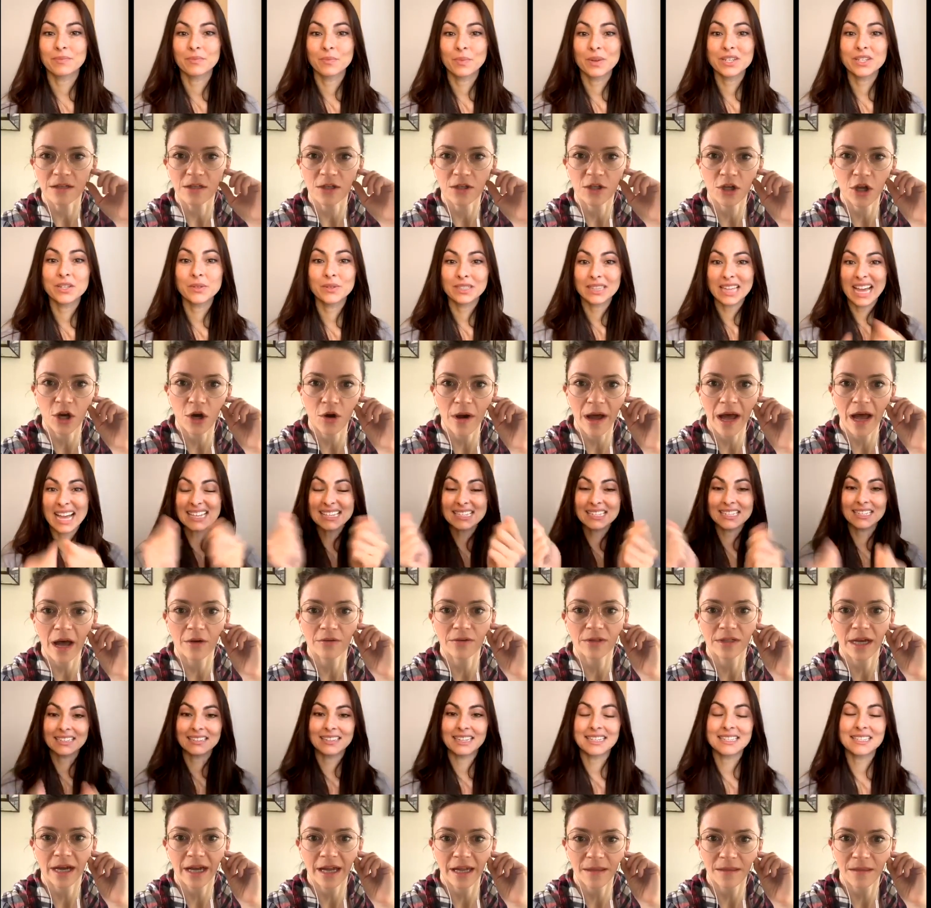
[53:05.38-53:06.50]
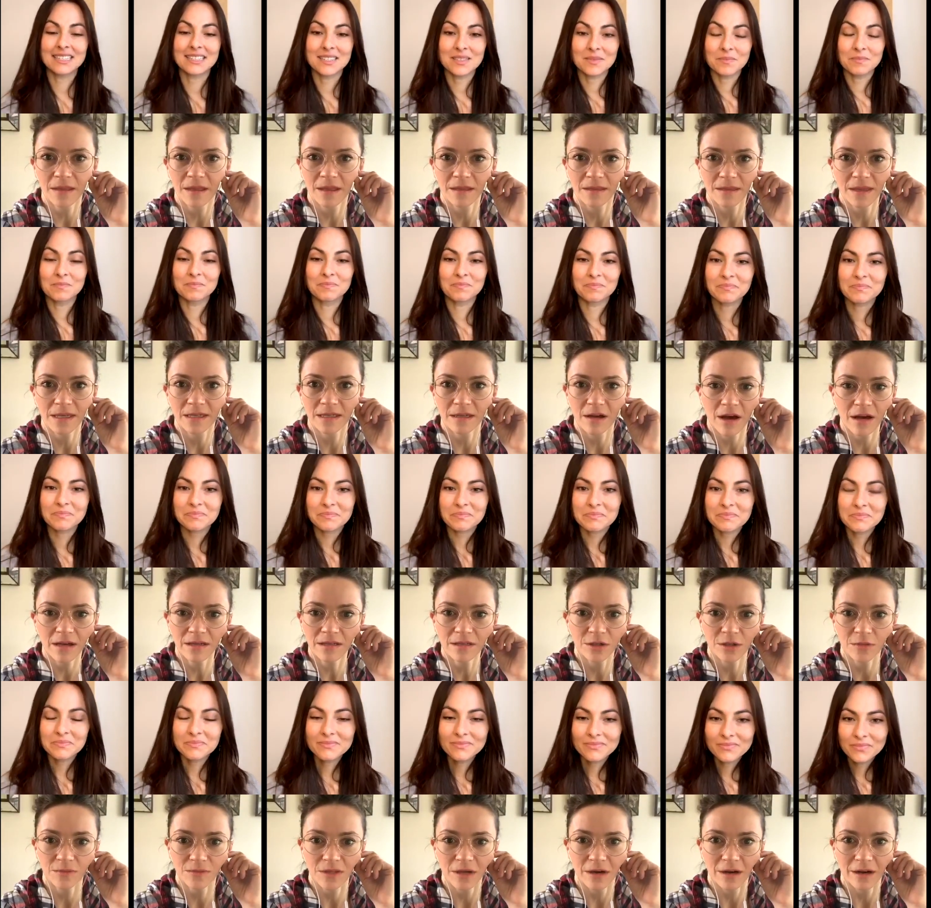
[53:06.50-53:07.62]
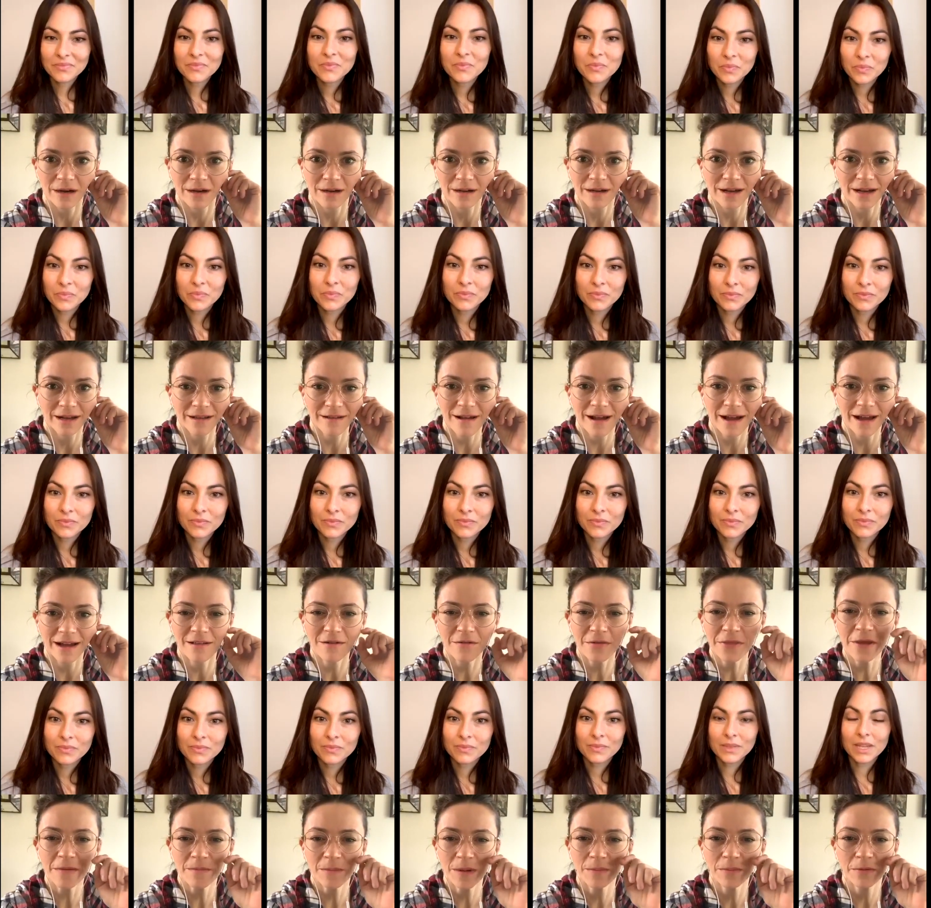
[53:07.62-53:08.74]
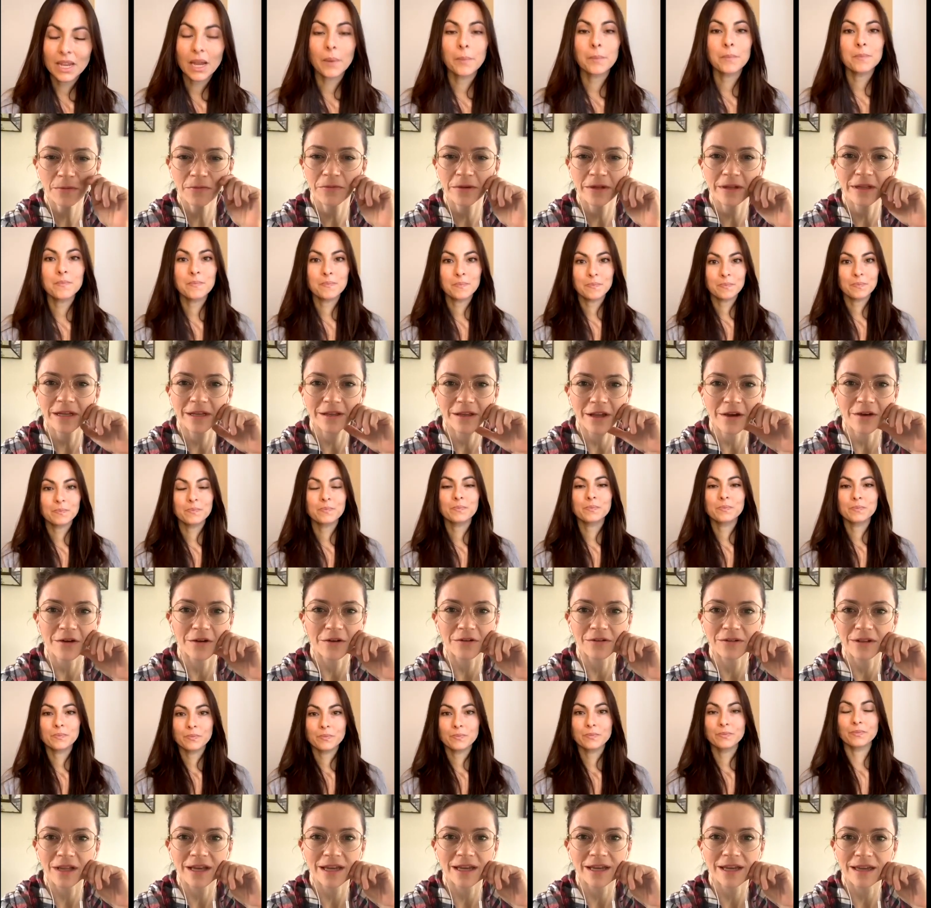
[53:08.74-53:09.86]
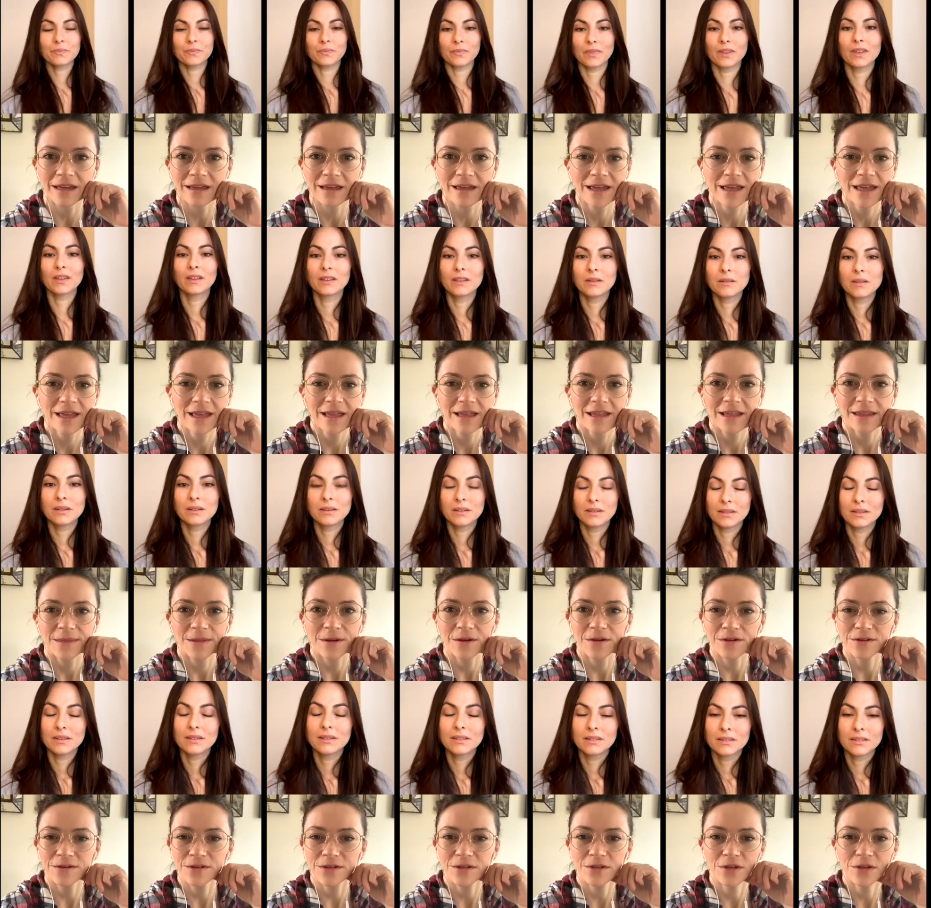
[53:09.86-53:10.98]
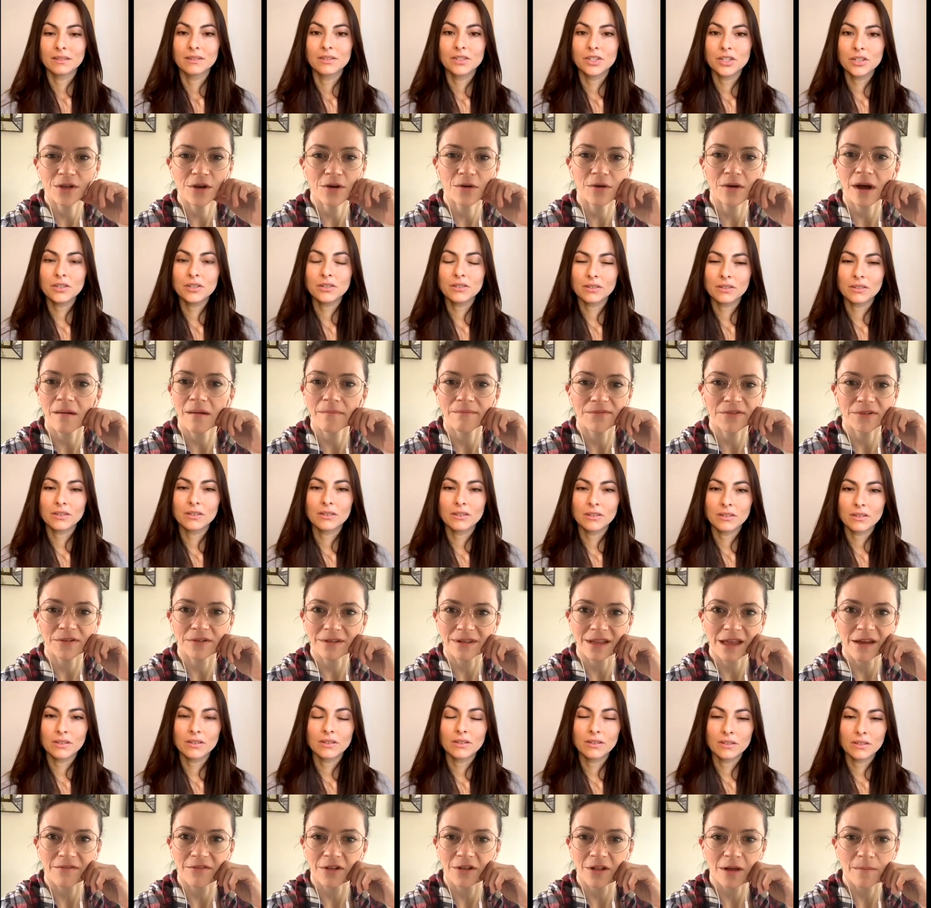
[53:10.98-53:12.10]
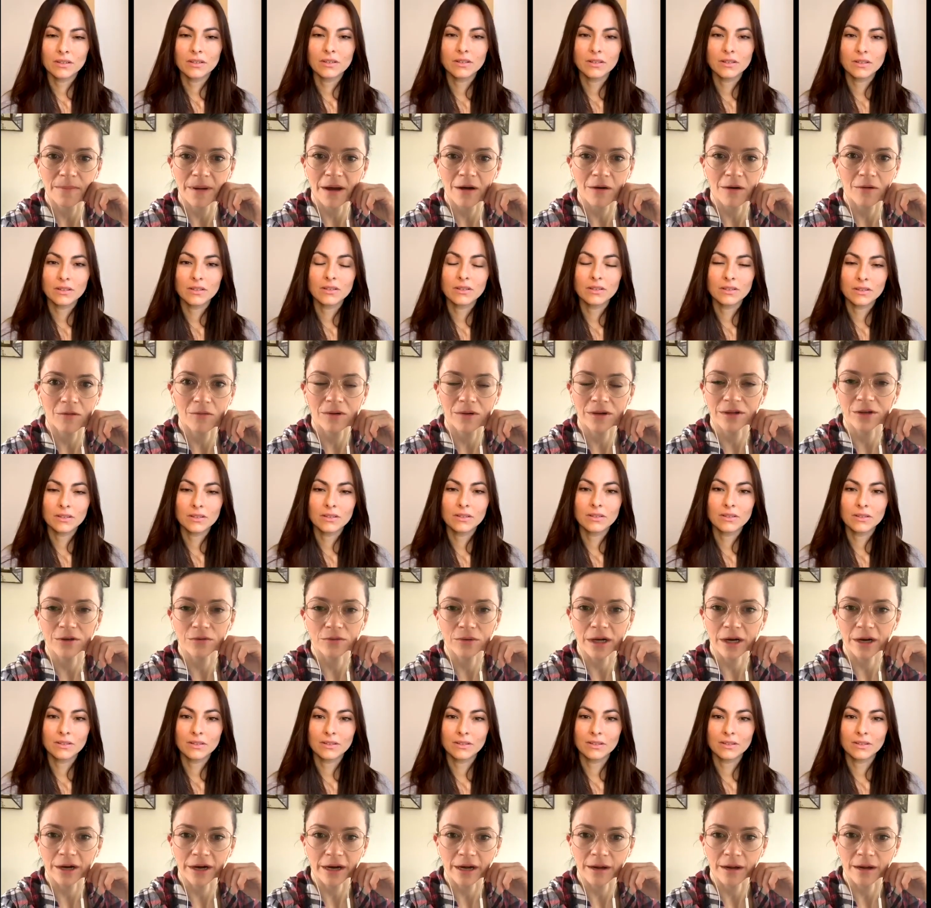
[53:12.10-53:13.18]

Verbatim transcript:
Speaker 1: know how tight these costumes are. I don't, I don't think people yeah. really know. Like, there is no mm. comfort level about what you're wearing